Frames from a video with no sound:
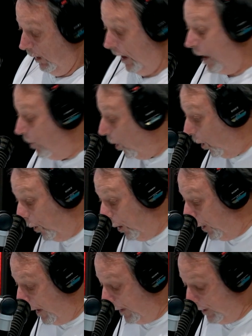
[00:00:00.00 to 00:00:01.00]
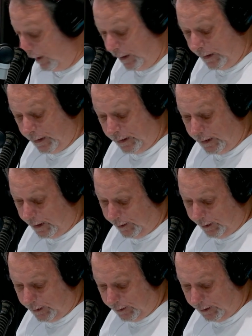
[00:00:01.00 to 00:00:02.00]
Any more than that, and I
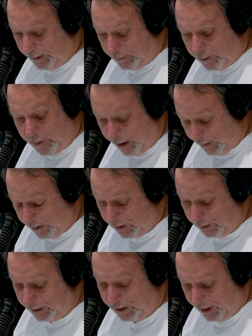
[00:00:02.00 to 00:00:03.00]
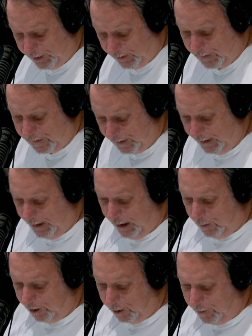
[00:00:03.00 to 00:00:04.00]
think the remaining two contestants
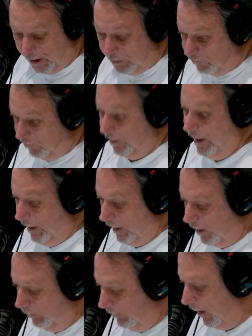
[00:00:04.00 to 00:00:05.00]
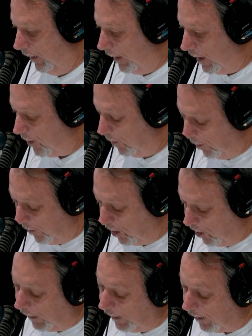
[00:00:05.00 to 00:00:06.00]
will be really, their knees will be
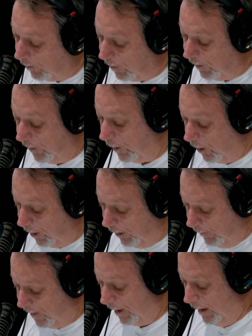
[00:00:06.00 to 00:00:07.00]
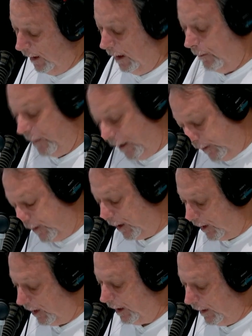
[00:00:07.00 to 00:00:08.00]
shaking with nerves. But
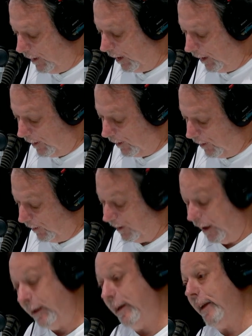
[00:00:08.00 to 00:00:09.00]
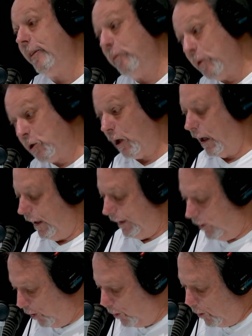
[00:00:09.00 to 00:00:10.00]
16 takes us to sudden death, which I
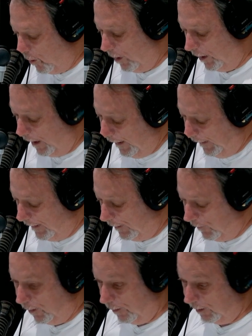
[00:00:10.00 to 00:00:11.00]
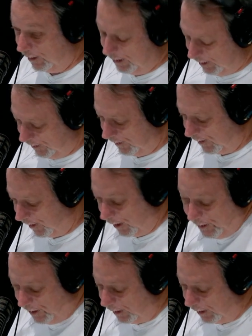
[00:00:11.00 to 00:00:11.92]
do like, even though the contestants don't.